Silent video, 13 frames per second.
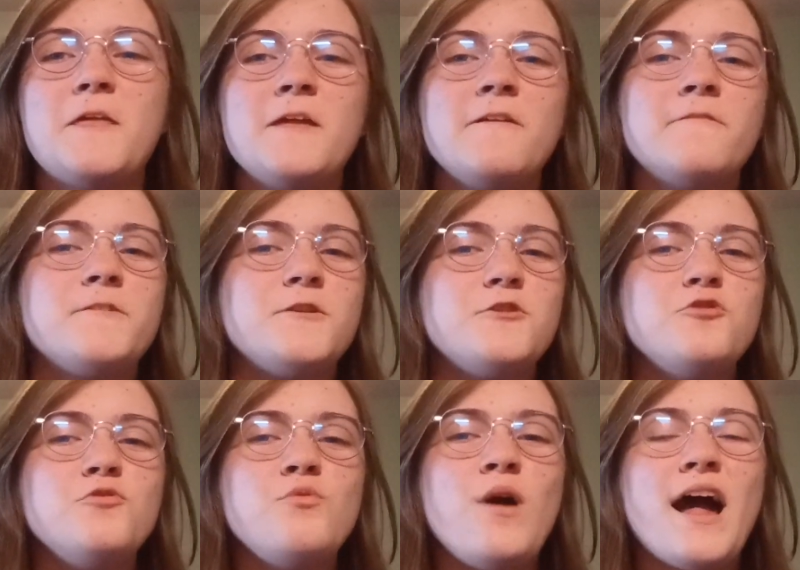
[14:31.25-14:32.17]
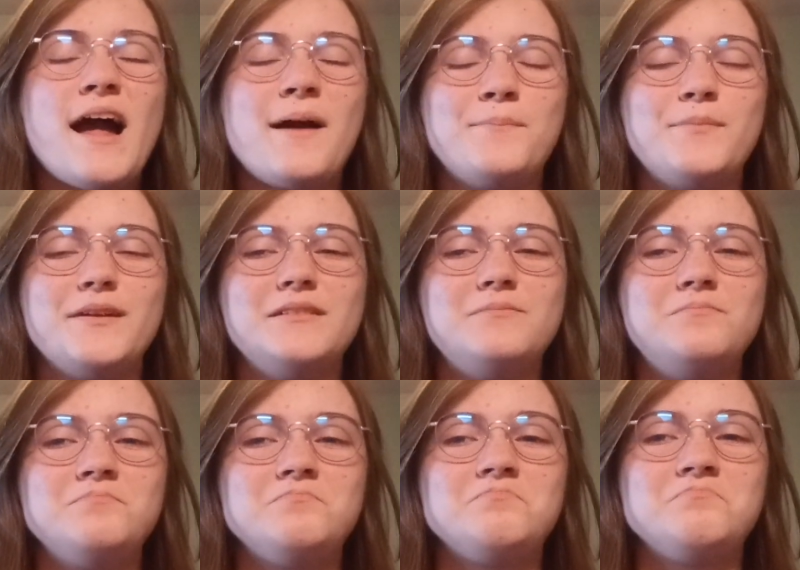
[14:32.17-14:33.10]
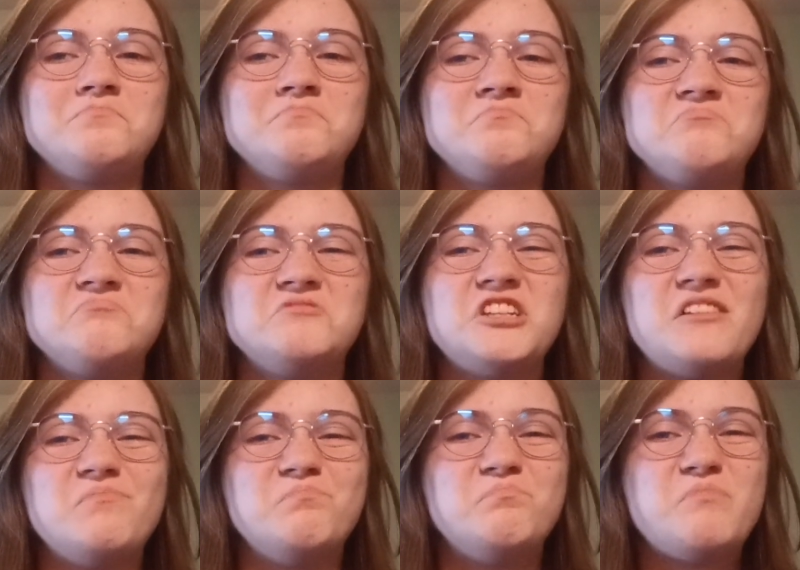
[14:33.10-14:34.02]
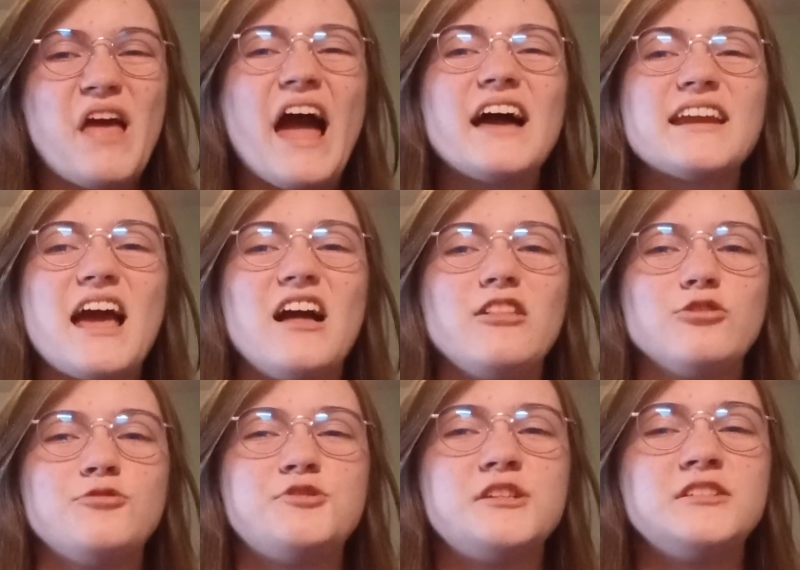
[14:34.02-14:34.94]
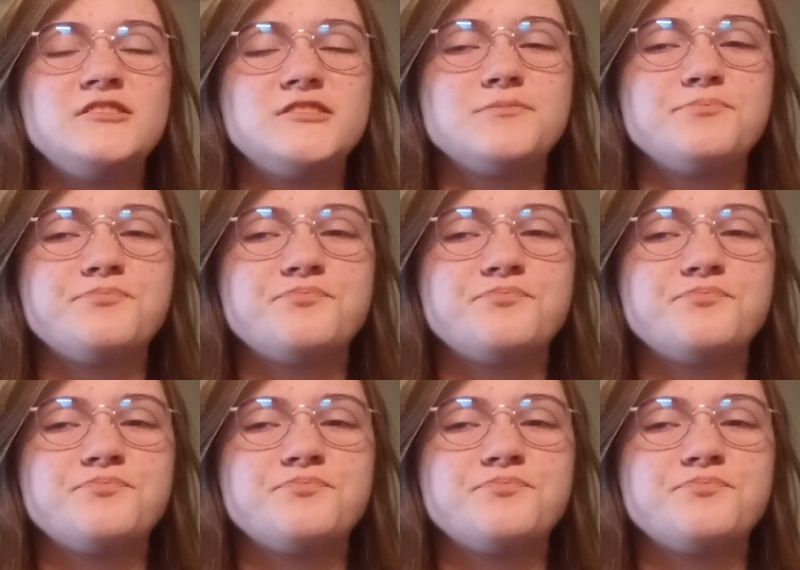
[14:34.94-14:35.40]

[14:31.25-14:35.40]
if you happen to have bad allergies,